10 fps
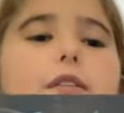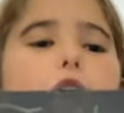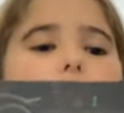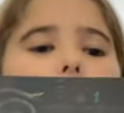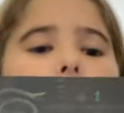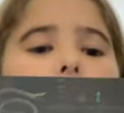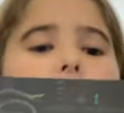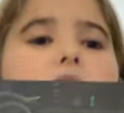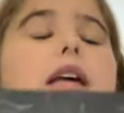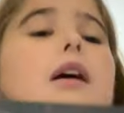Hocus
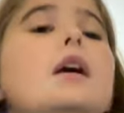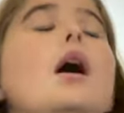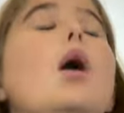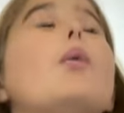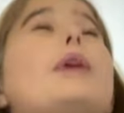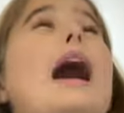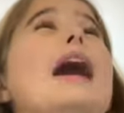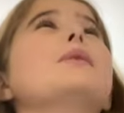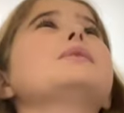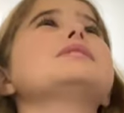Pocus. Like, when
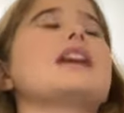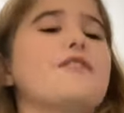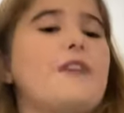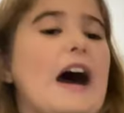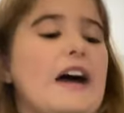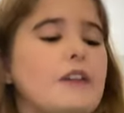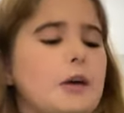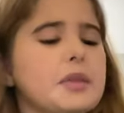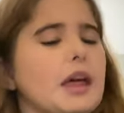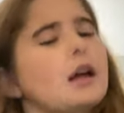I was like five, I'd
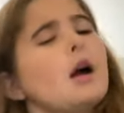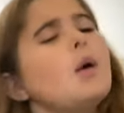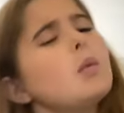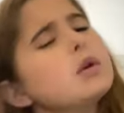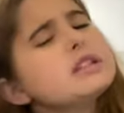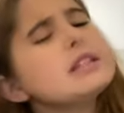be like, What's